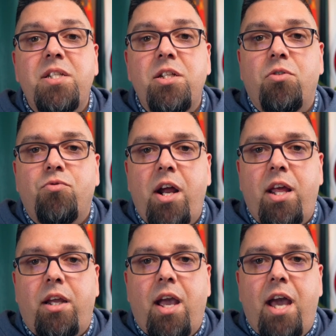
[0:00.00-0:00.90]
still
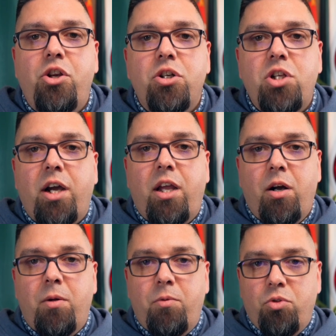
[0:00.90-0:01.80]
running and you're talking
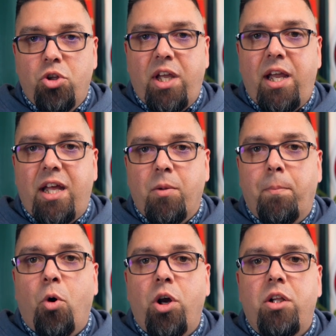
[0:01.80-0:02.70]
uh, looking at the
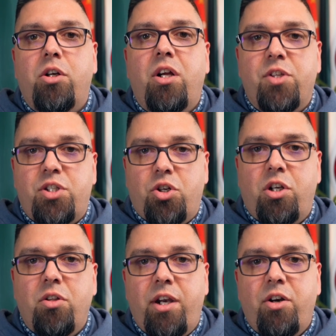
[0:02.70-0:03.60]
boiler and the
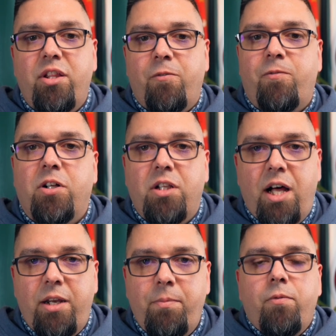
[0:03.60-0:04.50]
circulator and the fill line,